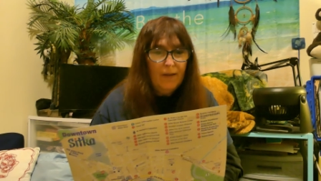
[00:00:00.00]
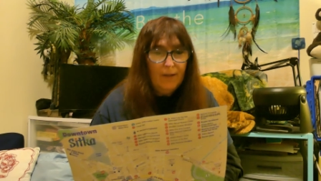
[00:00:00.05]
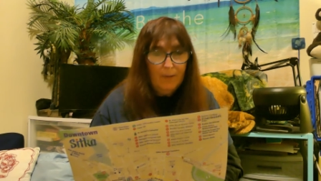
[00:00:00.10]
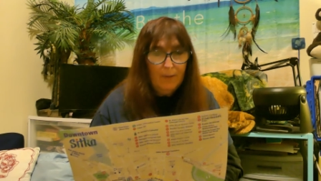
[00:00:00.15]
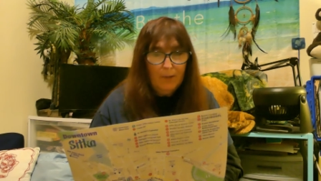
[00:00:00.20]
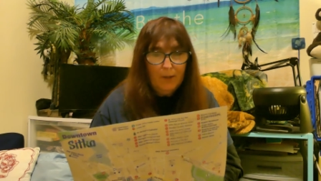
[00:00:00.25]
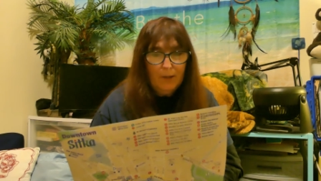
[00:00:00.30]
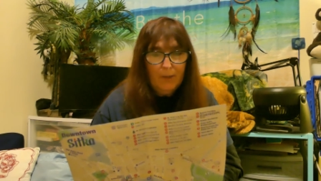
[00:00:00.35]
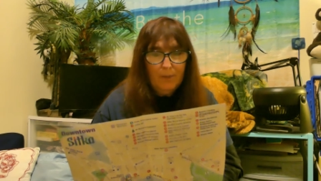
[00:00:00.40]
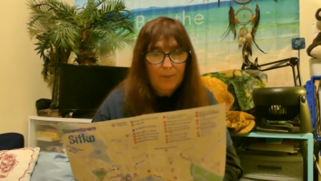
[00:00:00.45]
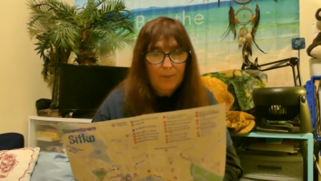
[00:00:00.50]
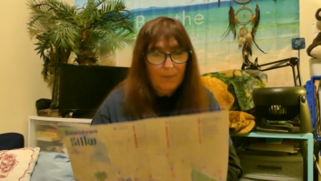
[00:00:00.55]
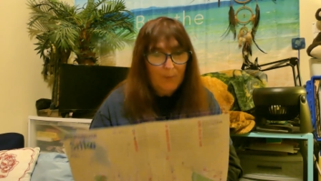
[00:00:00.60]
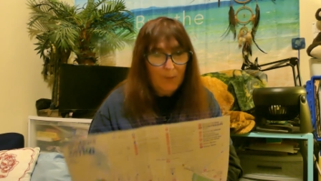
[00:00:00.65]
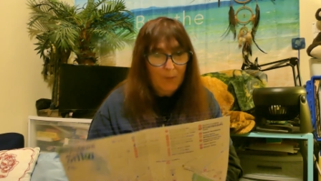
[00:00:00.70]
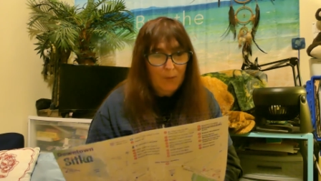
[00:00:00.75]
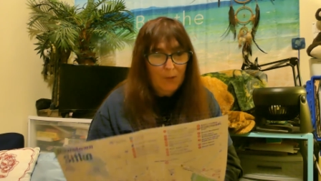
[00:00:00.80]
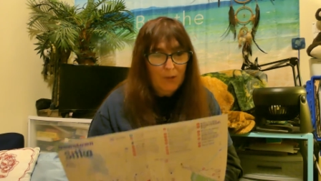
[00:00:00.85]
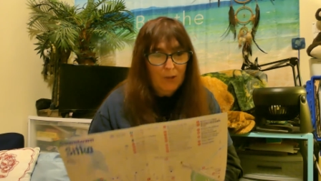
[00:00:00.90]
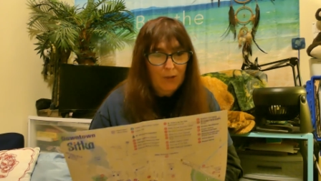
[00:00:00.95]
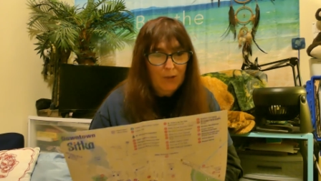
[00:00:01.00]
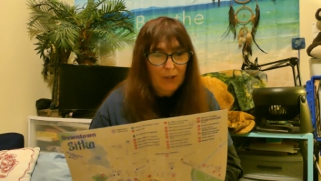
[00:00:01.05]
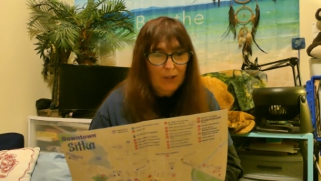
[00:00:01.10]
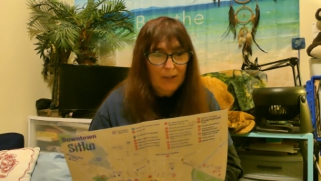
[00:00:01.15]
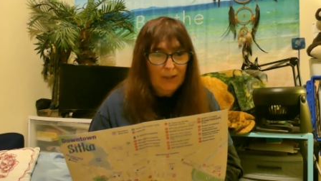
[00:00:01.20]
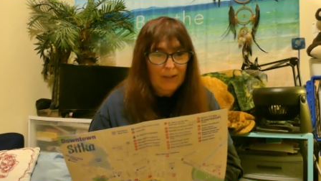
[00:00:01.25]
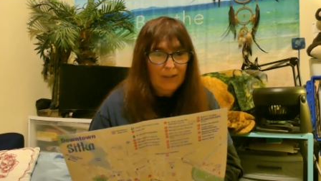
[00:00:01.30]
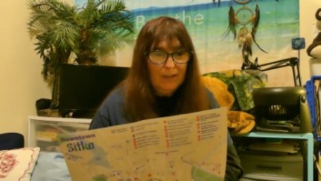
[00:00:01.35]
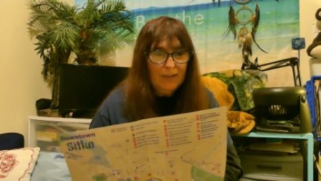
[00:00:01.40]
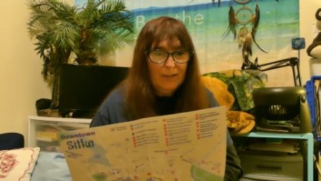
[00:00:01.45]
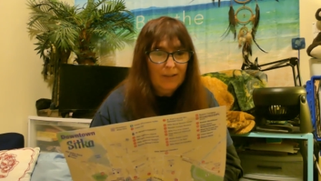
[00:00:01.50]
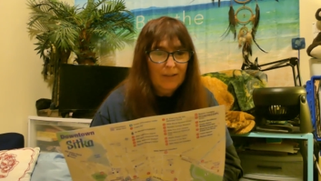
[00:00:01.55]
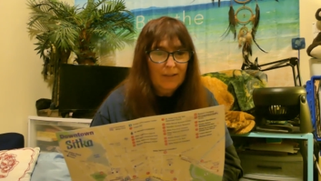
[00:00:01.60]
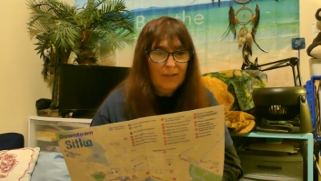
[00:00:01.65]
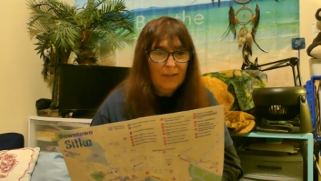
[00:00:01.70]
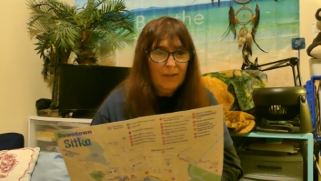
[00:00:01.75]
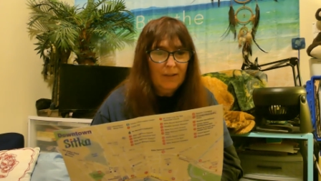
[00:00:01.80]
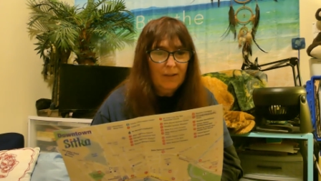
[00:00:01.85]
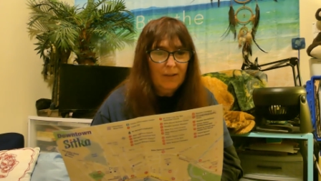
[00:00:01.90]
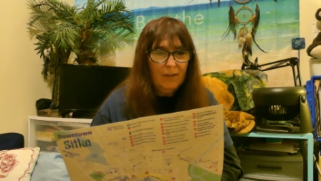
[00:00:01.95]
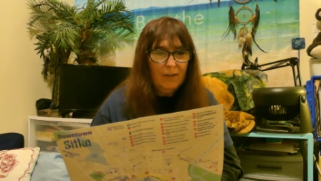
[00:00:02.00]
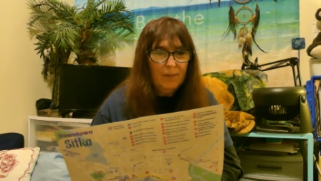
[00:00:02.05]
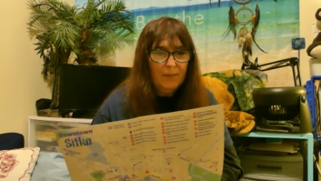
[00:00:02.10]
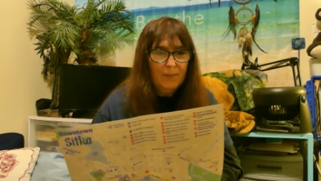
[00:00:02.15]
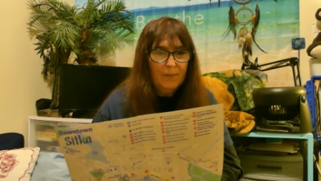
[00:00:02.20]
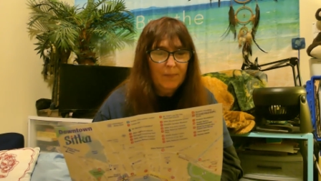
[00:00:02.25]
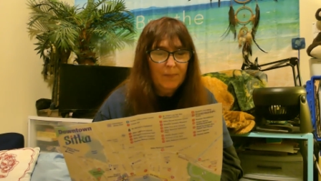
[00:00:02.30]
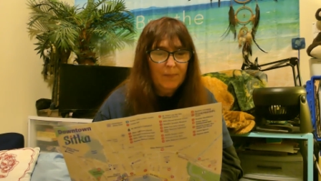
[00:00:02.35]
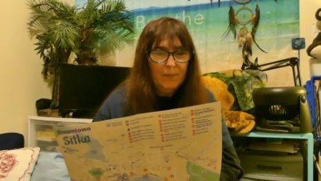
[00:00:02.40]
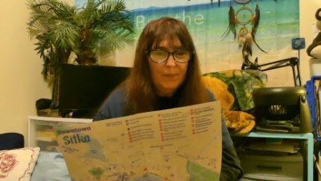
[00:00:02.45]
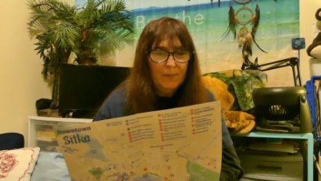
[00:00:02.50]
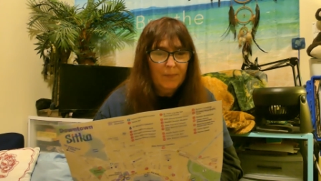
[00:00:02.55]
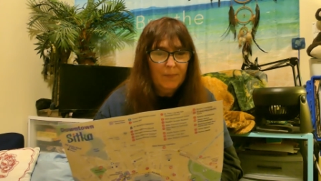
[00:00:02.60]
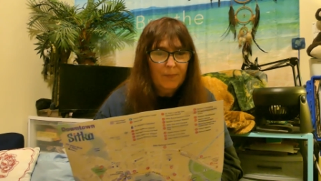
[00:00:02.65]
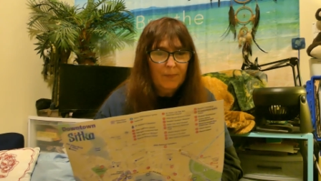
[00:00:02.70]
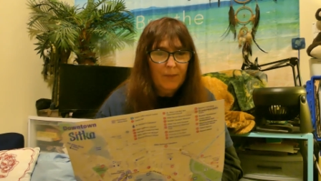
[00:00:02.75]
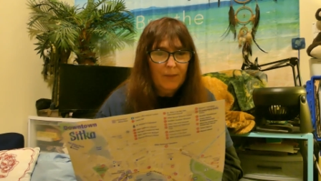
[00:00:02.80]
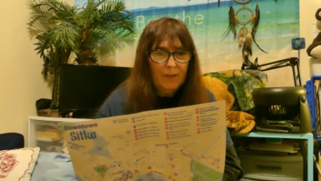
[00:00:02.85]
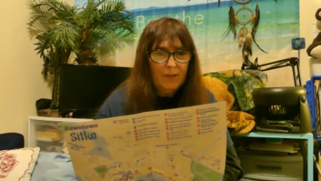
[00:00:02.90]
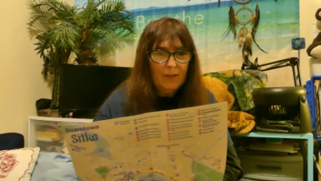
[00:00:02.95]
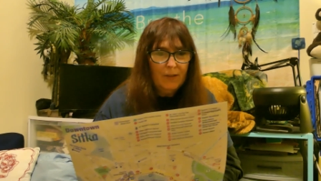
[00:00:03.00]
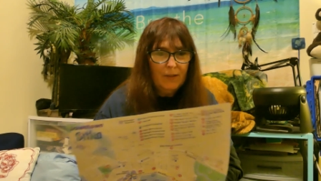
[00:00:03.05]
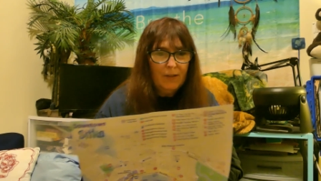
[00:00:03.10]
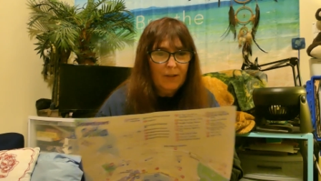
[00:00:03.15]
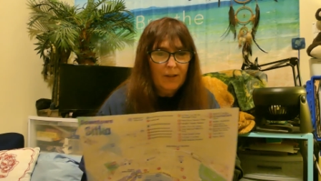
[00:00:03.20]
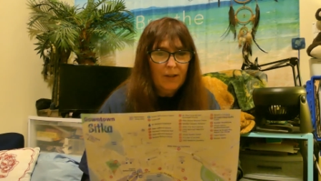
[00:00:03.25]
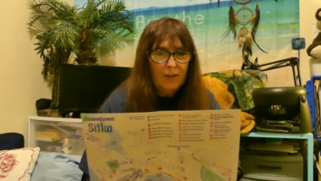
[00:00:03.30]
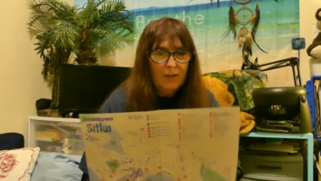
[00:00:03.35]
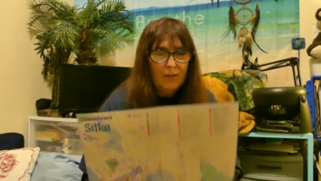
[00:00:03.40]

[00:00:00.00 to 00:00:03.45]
Anyway, I'm going to read this um, and tell you guys